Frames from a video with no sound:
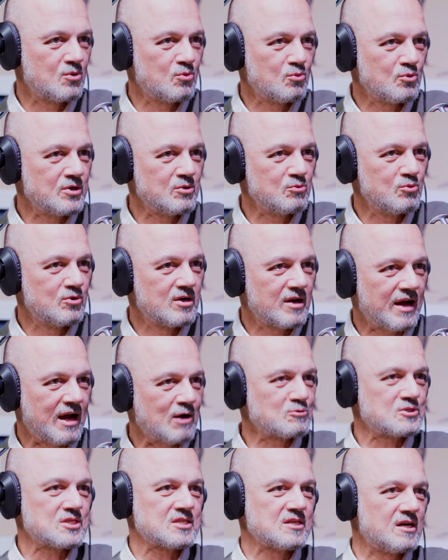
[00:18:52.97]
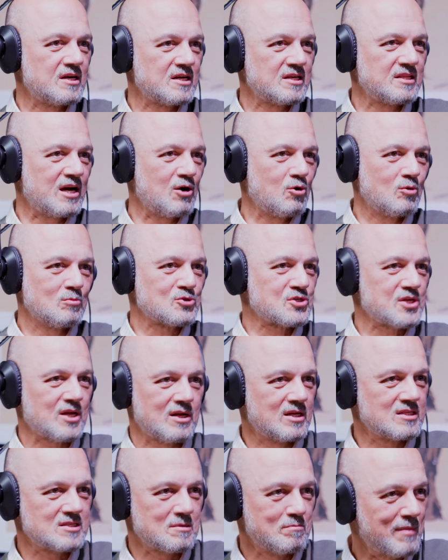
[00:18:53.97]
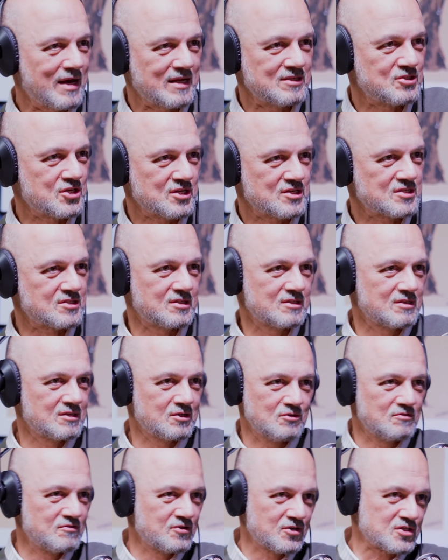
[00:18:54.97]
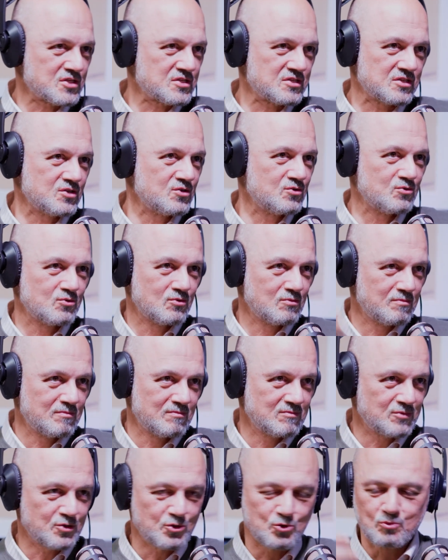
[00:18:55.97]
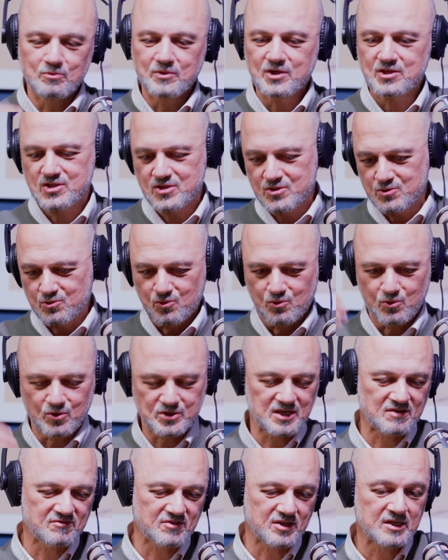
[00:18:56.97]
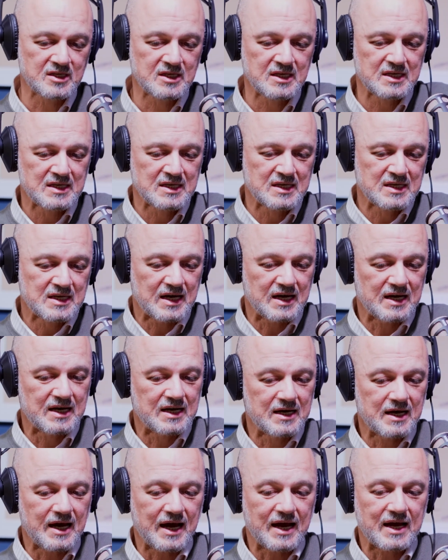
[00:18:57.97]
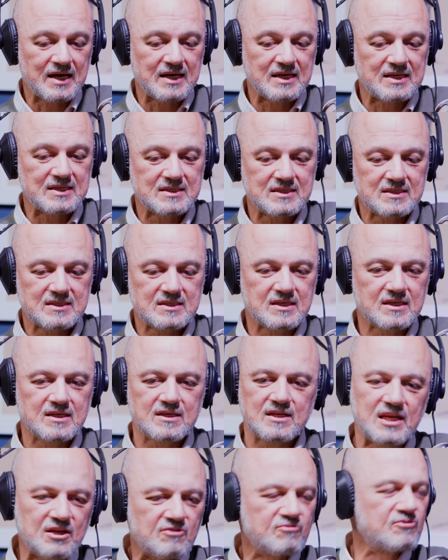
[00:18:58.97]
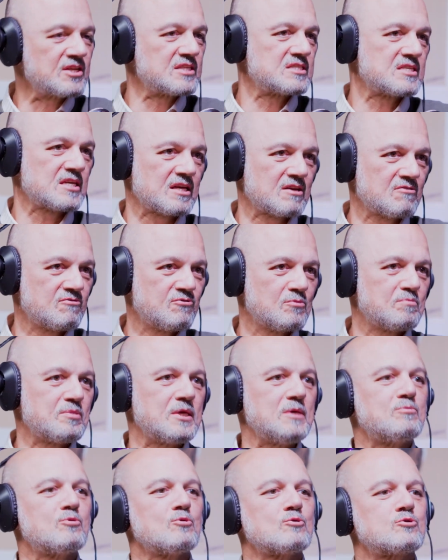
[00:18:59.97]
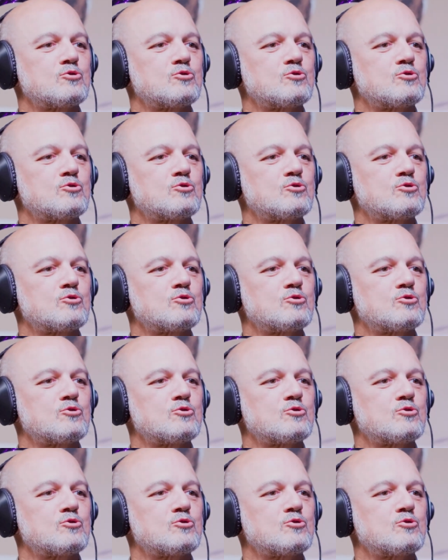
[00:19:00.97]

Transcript: we were outside our musallas in Manchester University or UMIST or whatever, and leafleting for people